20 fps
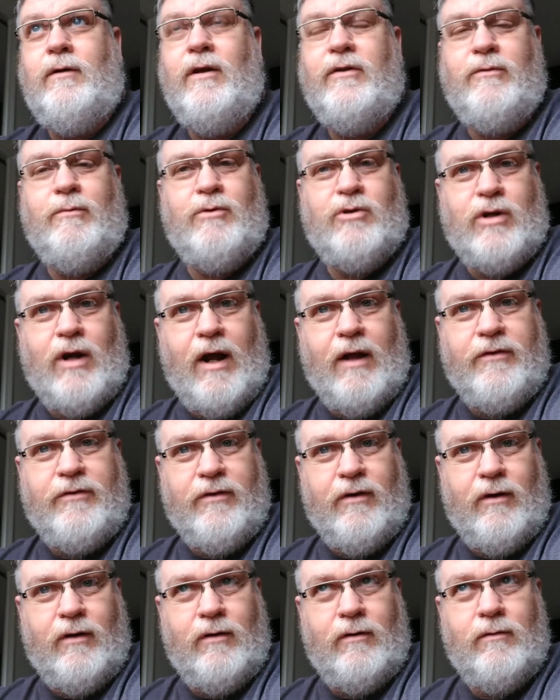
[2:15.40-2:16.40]
get some shots
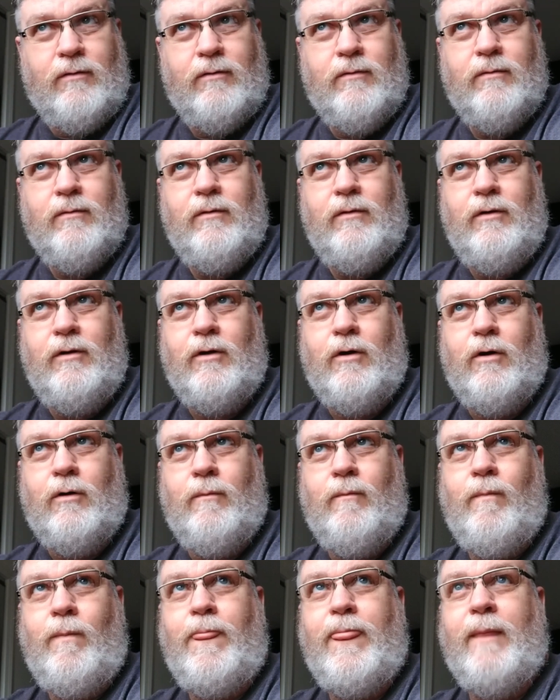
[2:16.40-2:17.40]
in, you know,
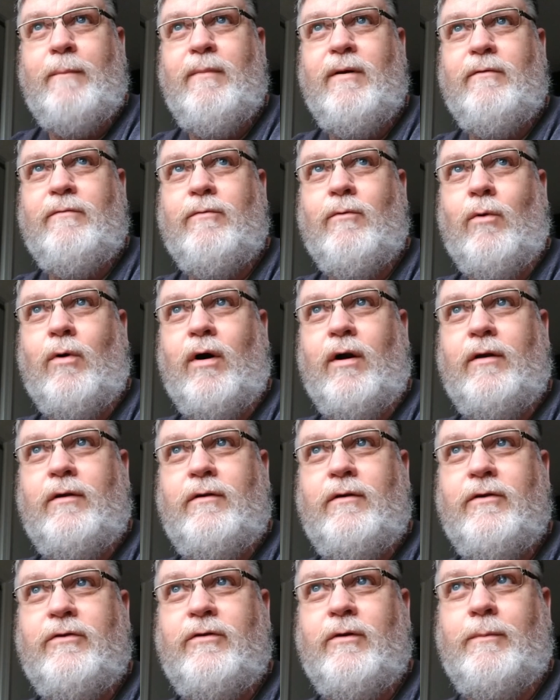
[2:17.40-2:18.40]
before it
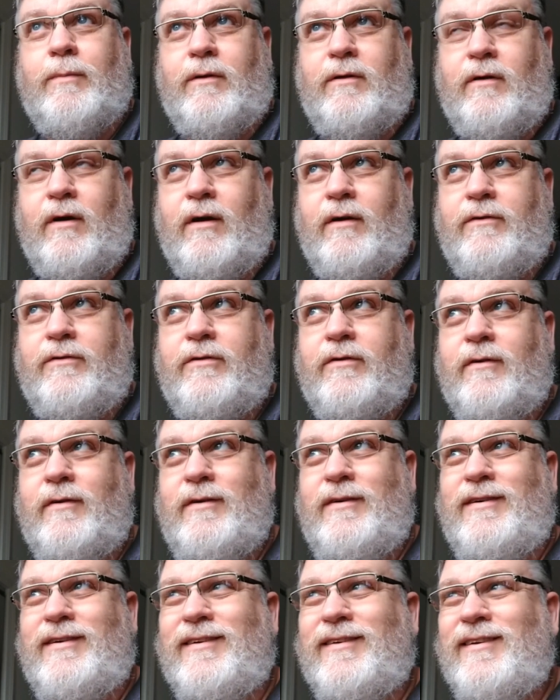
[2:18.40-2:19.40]
dissipates.
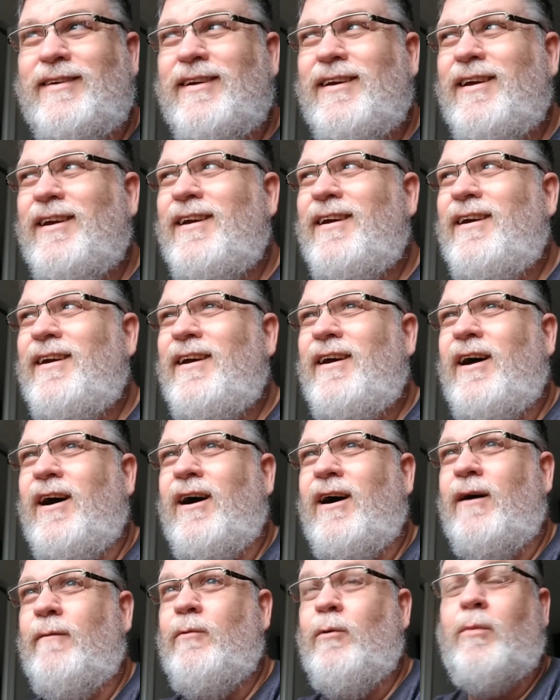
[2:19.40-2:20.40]

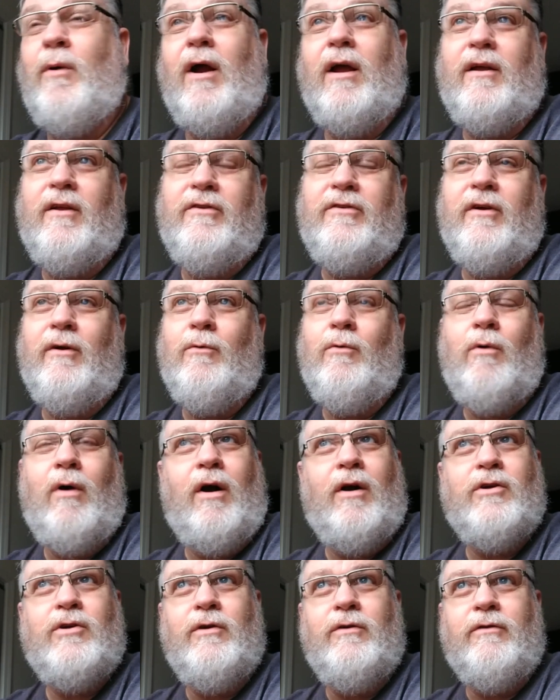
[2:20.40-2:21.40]
You probably could say, well, why
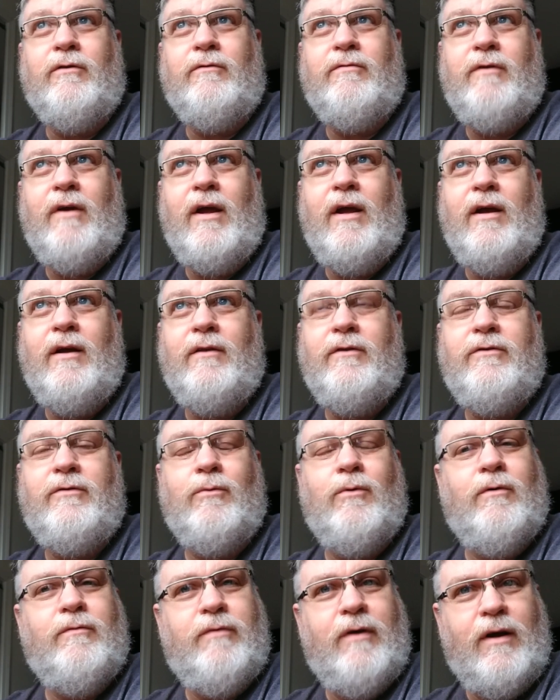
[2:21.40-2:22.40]
aren't you using fans?
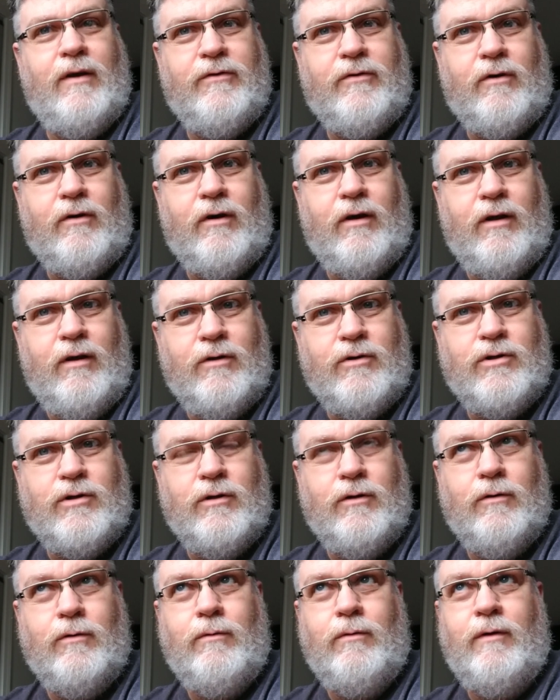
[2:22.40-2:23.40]
Well, fans are an
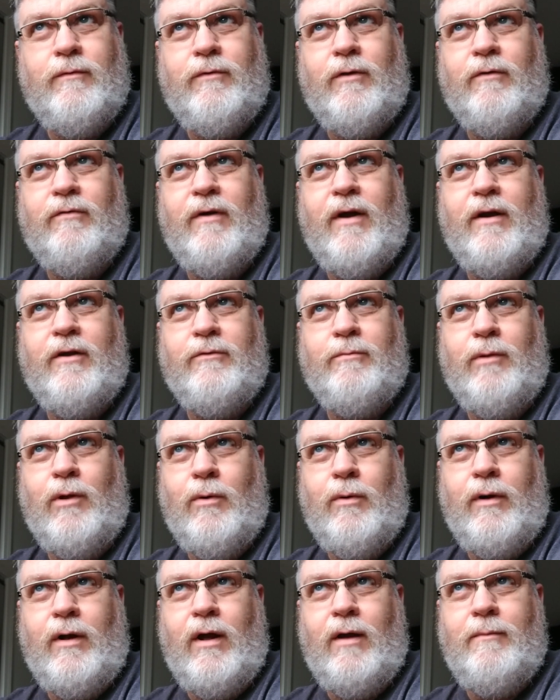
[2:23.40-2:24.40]
issue. If the fan is
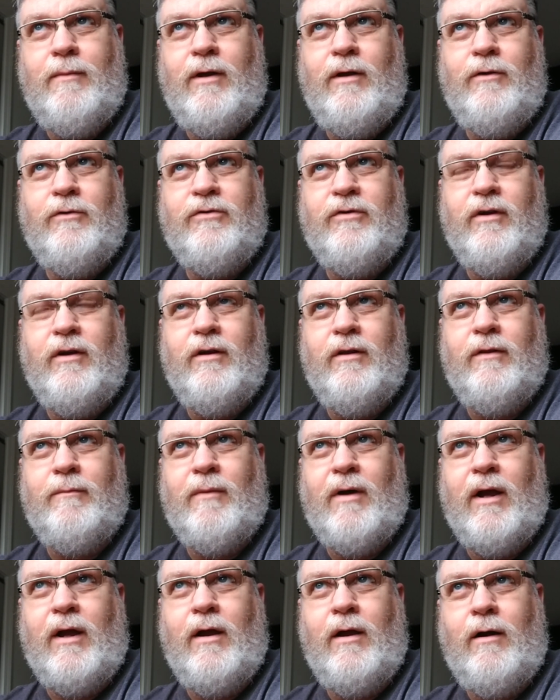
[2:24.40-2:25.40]
blowing on me, you see it in
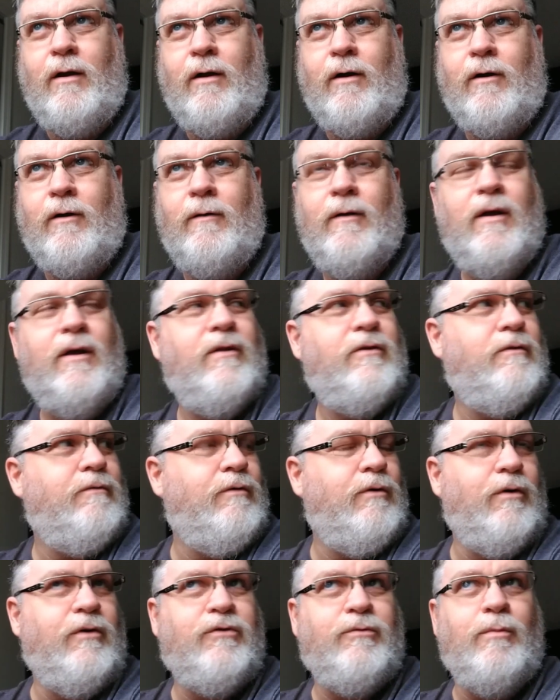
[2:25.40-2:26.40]
my hair. It's
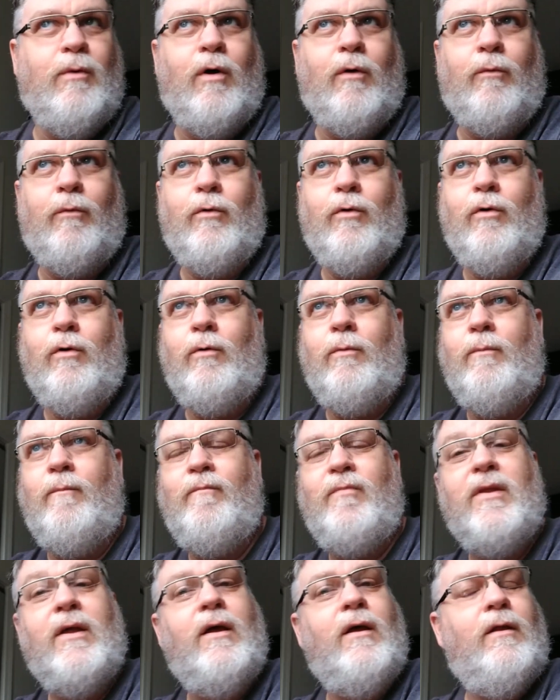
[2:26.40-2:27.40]
a very small room.
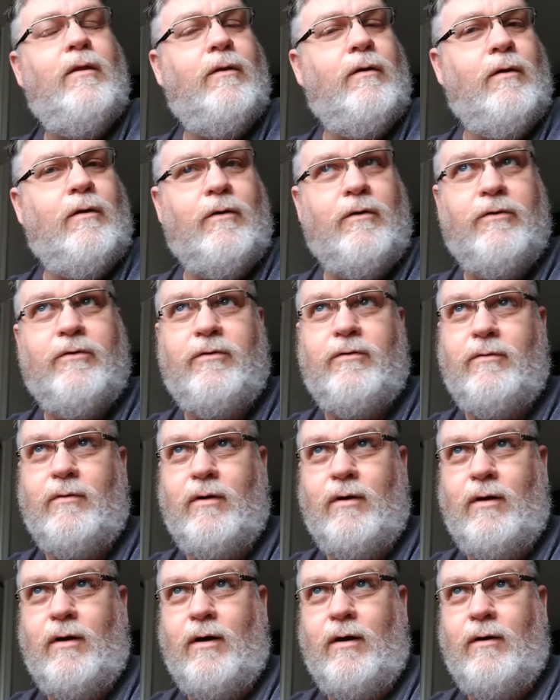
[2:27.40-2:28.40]
There's
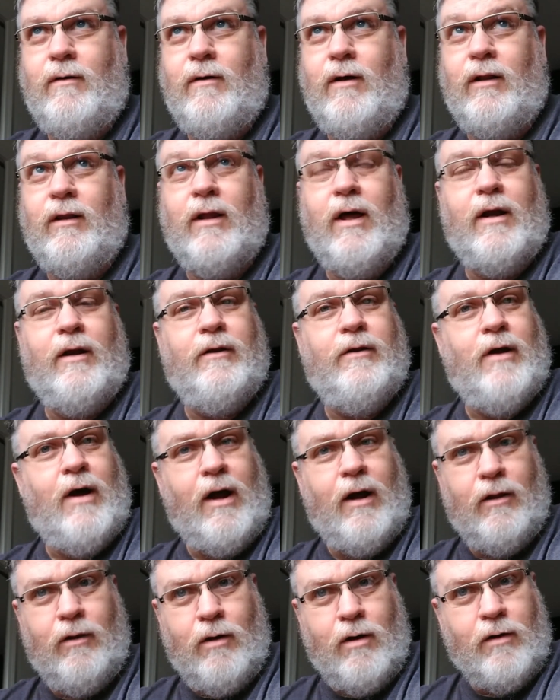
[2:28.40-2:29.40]
a lot of
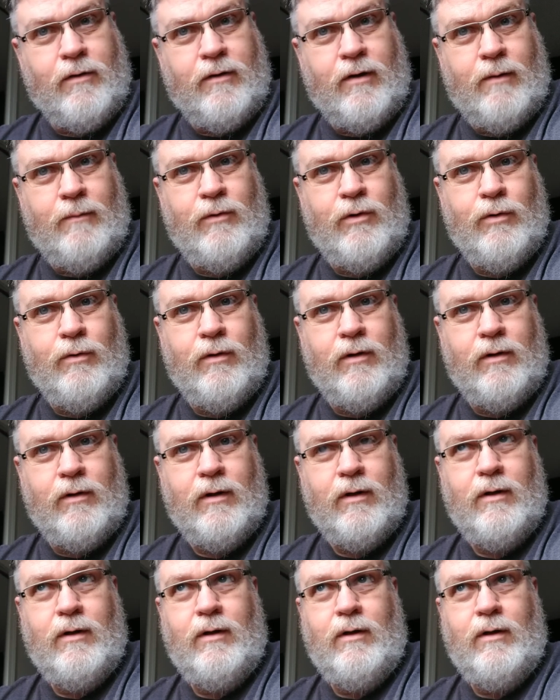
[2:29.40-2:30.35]
dialogue that I'm doing